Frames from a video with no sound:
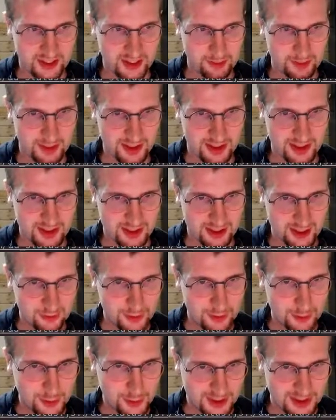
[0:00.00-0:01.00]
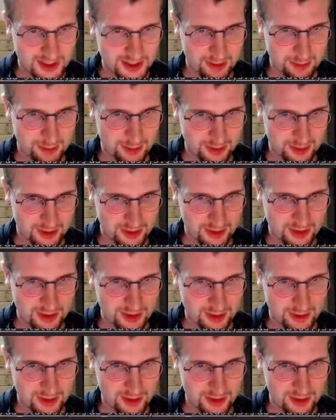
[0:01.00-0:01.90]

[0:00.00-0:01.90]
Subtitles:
application. Nothing works anymore. You can't do